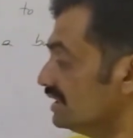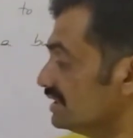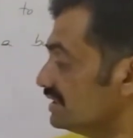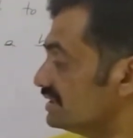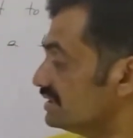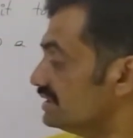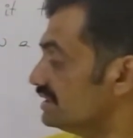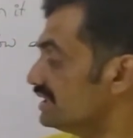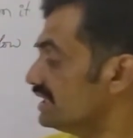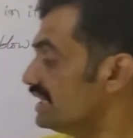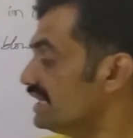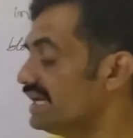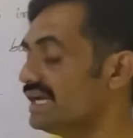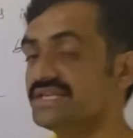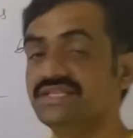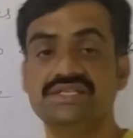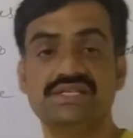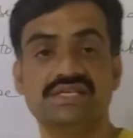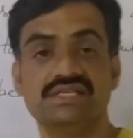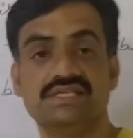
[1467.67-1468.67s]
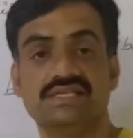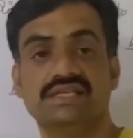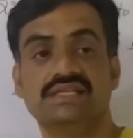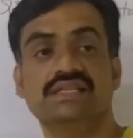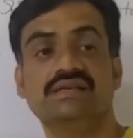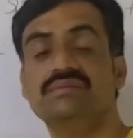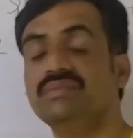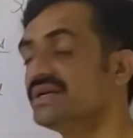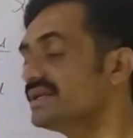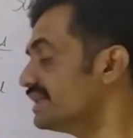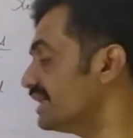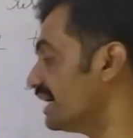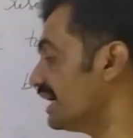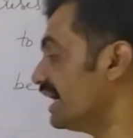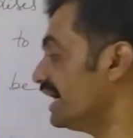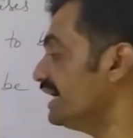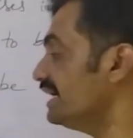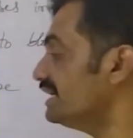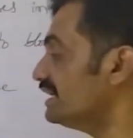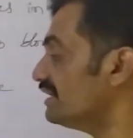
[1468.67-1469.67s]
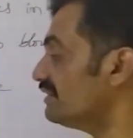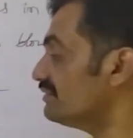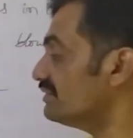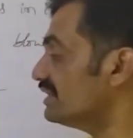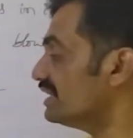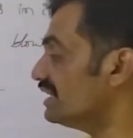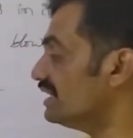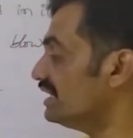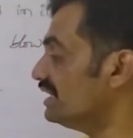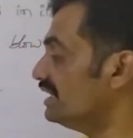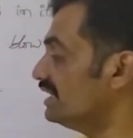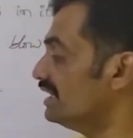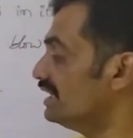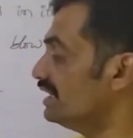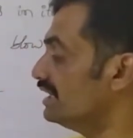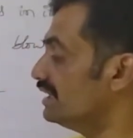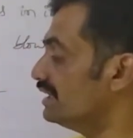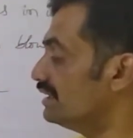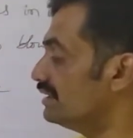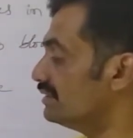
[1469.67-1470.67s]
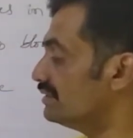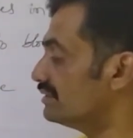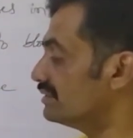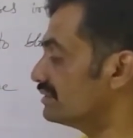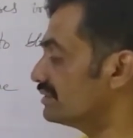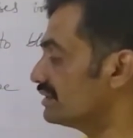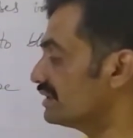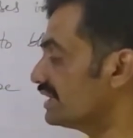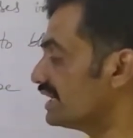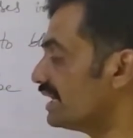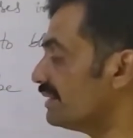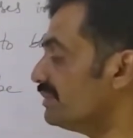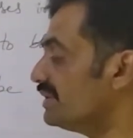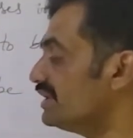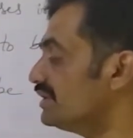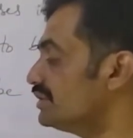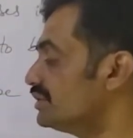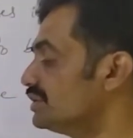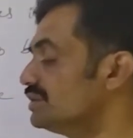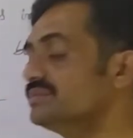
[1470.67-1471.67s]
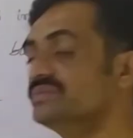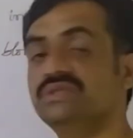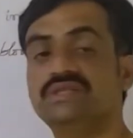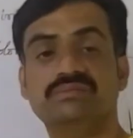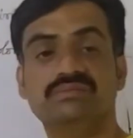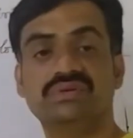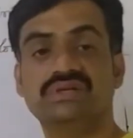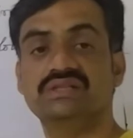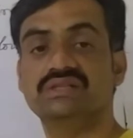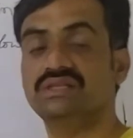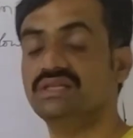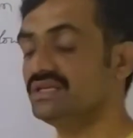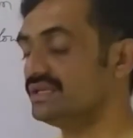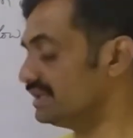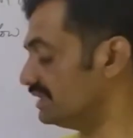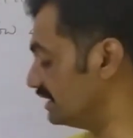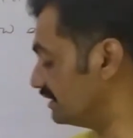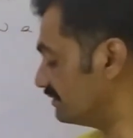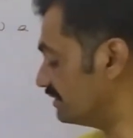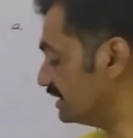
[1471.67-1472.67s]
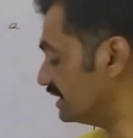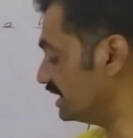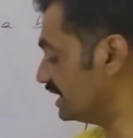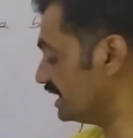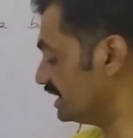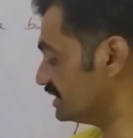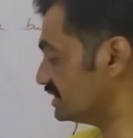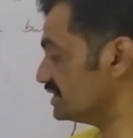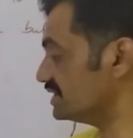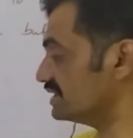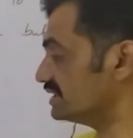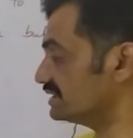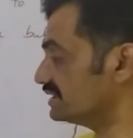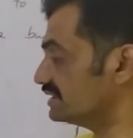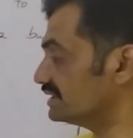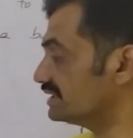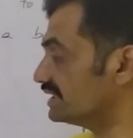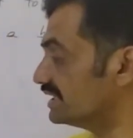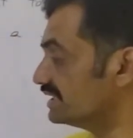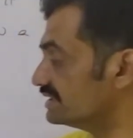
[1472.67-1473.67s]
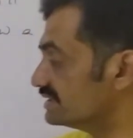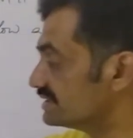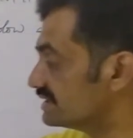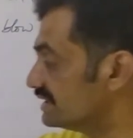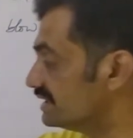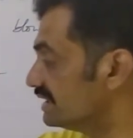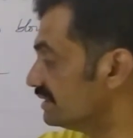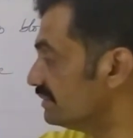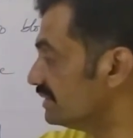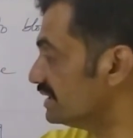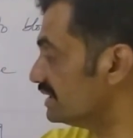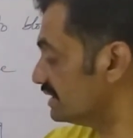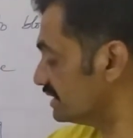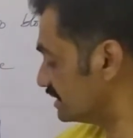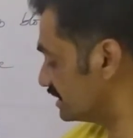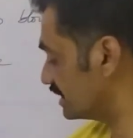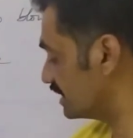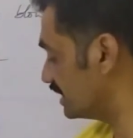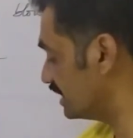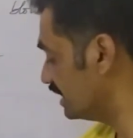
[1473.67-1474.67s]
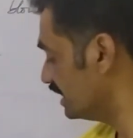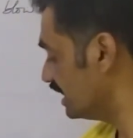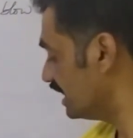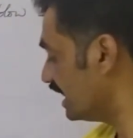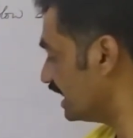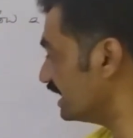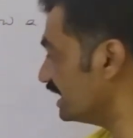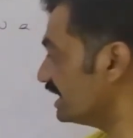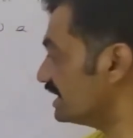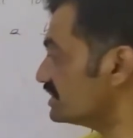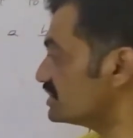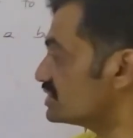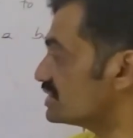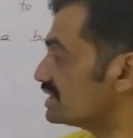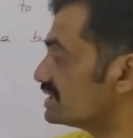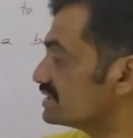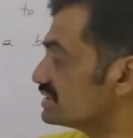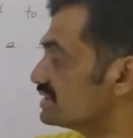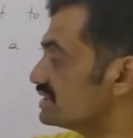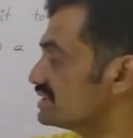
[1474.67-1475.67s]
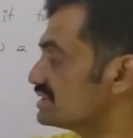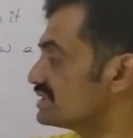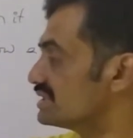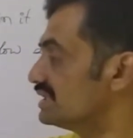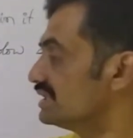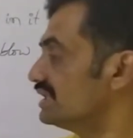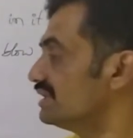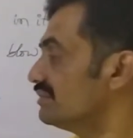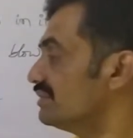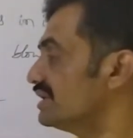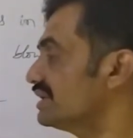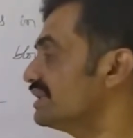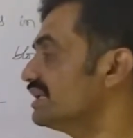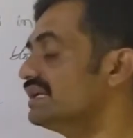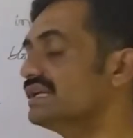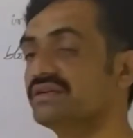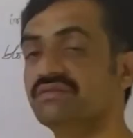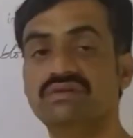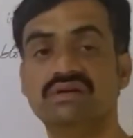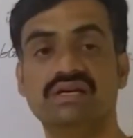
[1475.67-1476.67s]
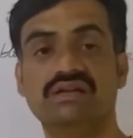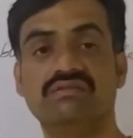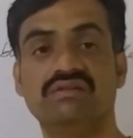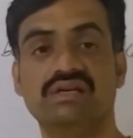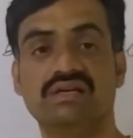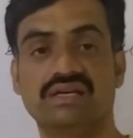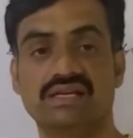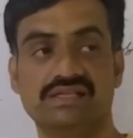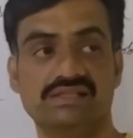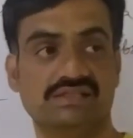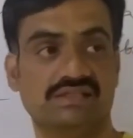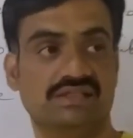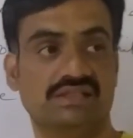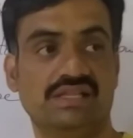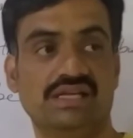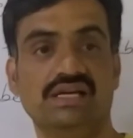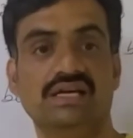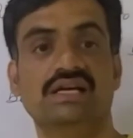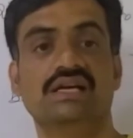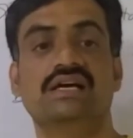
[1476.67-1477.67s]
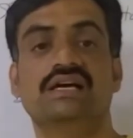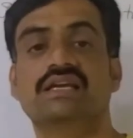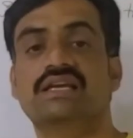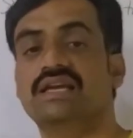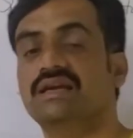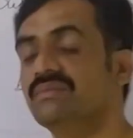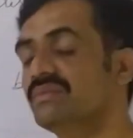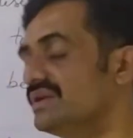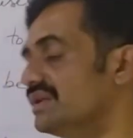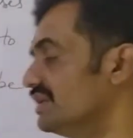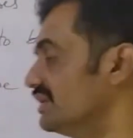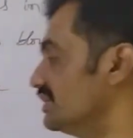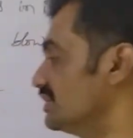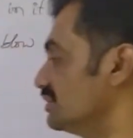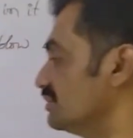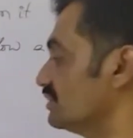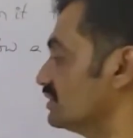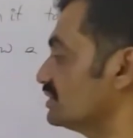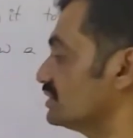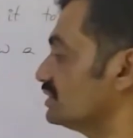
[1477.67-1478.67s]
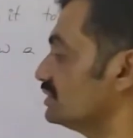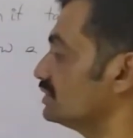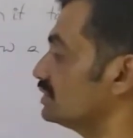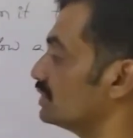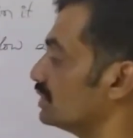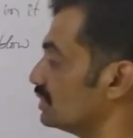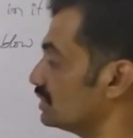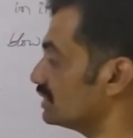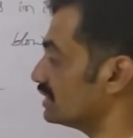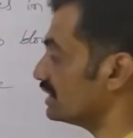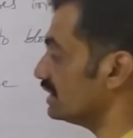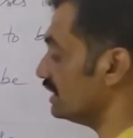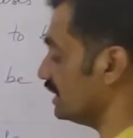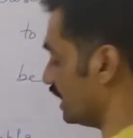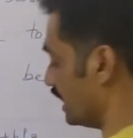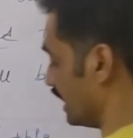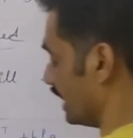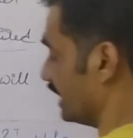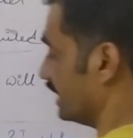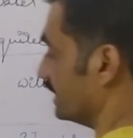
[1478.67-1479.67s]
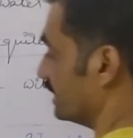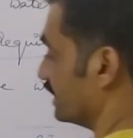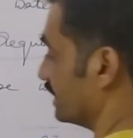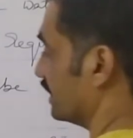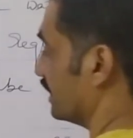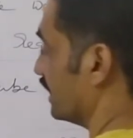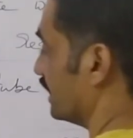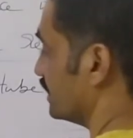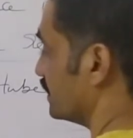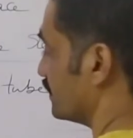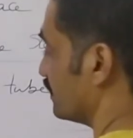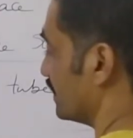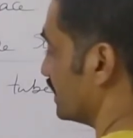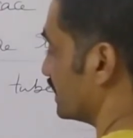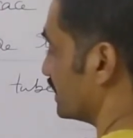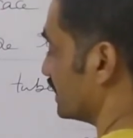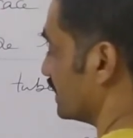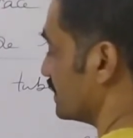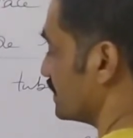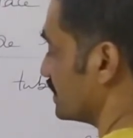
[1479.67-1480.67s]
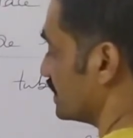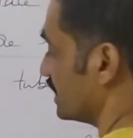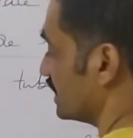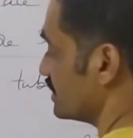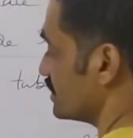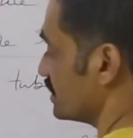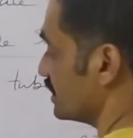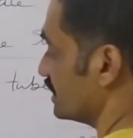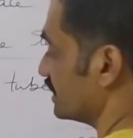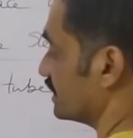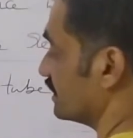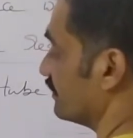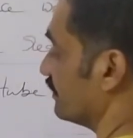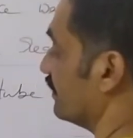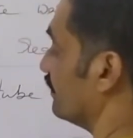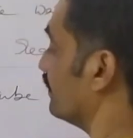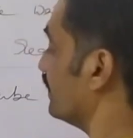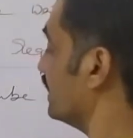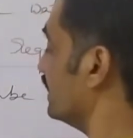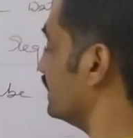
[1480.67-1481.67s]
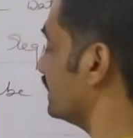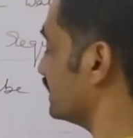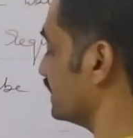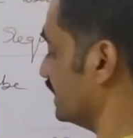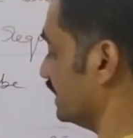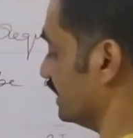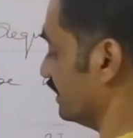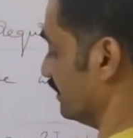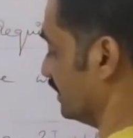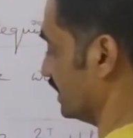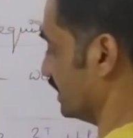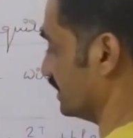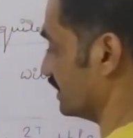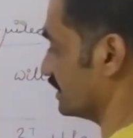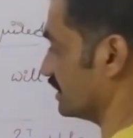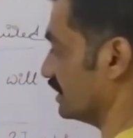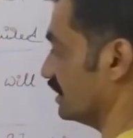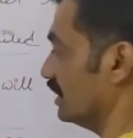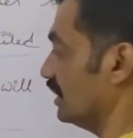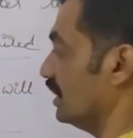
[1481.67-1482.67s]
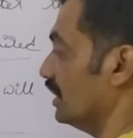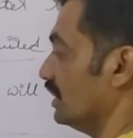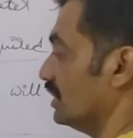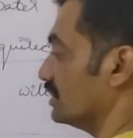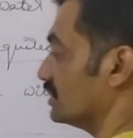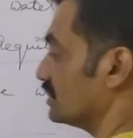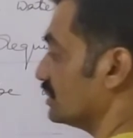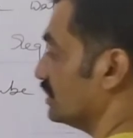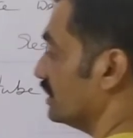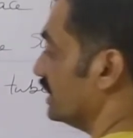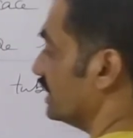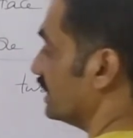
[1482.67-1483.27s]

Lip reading: Here h is nothing but the height of the Capillary tube dipped in the liquid. H is 10 centimeters and H dash is nothing but the liquid level rising in the capillary tube. So total height H plus H dash is 15 centimeters. So